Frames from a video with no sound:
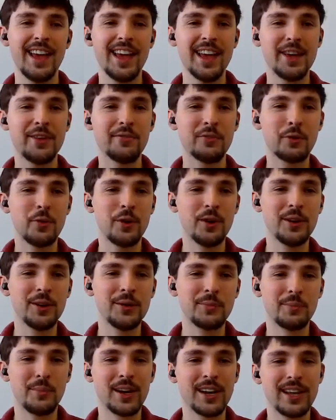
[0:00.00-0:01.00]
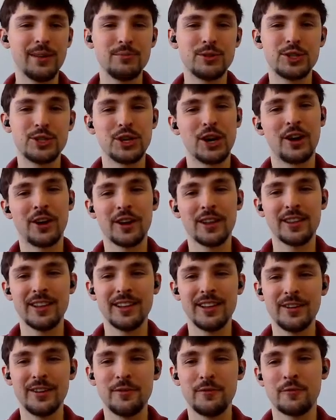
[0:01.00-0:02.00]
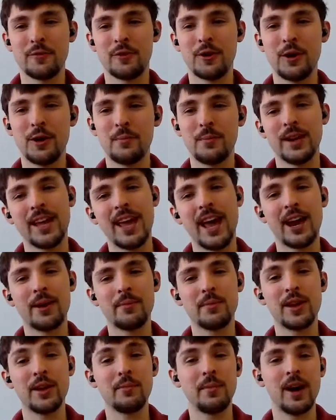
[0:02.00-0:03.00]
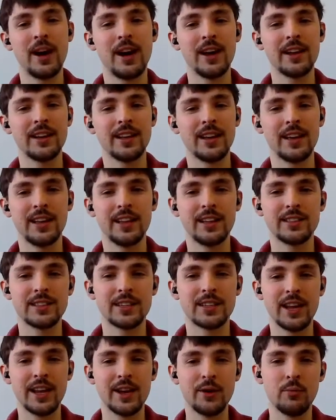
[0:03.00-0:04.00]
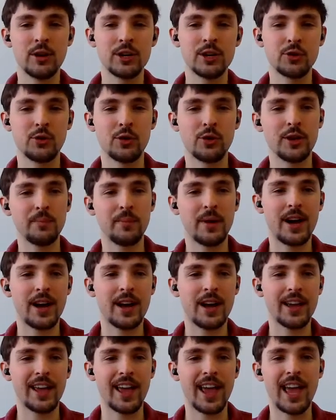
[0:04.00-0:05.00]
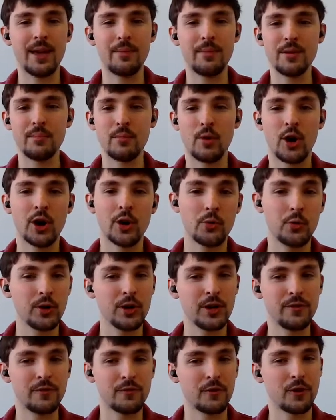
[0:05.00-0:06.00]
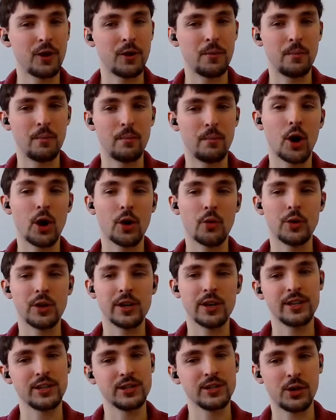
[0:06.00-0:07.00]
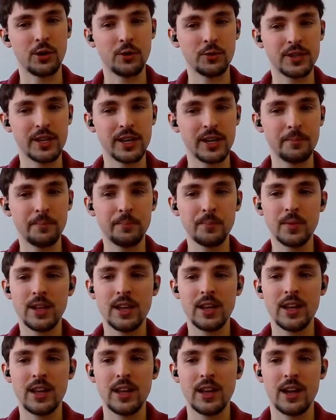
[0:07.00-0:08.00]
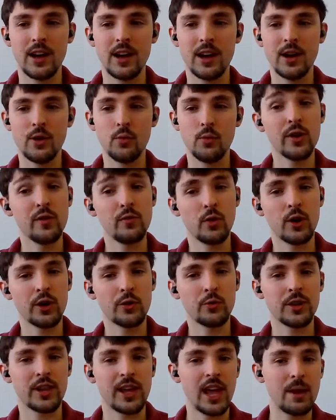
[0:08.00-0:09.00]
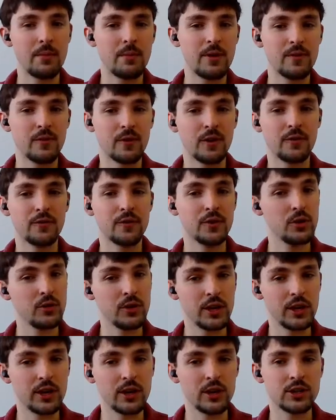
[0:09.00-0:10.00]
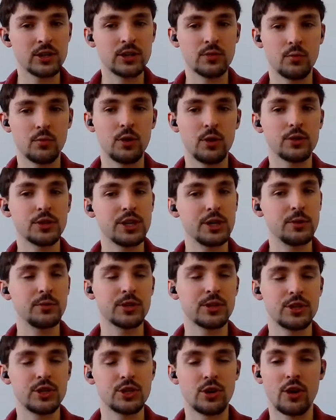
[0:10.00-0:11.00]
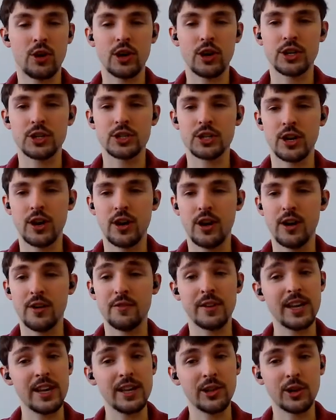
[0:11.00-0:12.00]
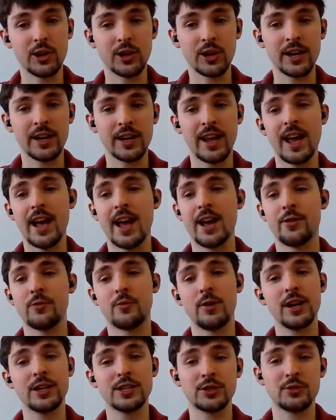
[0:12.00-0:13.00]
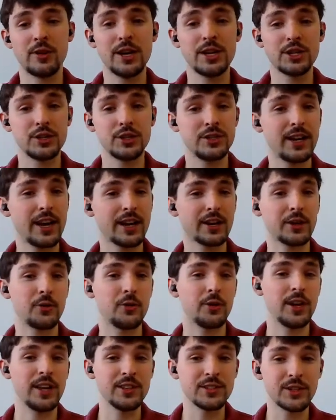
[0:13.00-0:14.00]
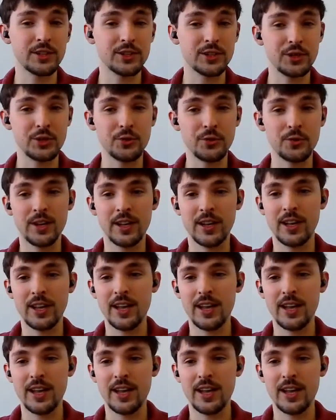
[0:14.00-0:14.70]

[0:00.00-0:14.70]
Hey everyone, my name is Jonathan from Academy of Mind, and today we're joined by Amy Markwood from Markwood Consulting. We've worked with Amy for a few years while she was in charge of e-learning at Restoration Technical Institute,